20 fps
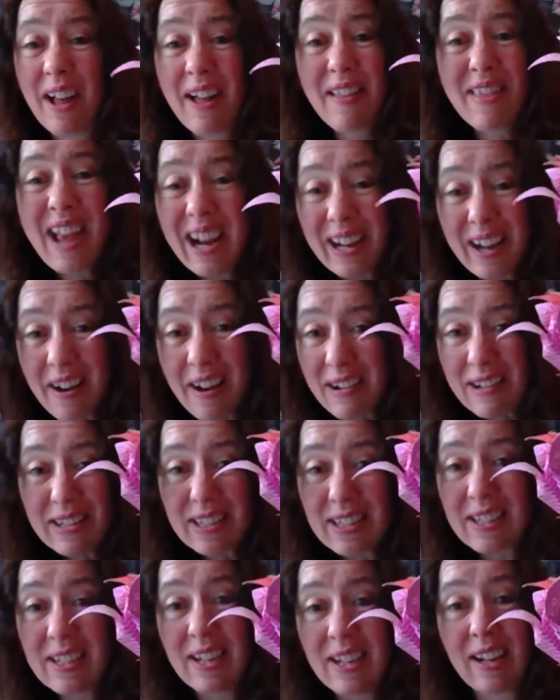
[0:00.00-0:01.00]
And they're
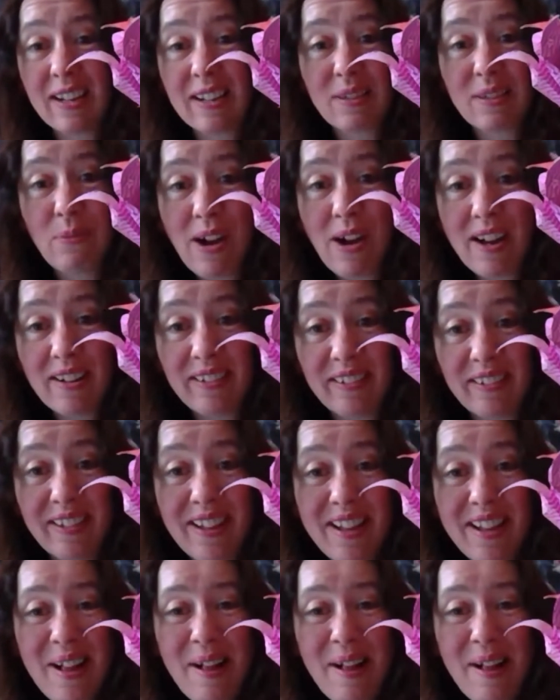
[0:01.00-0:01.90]
lasting as well.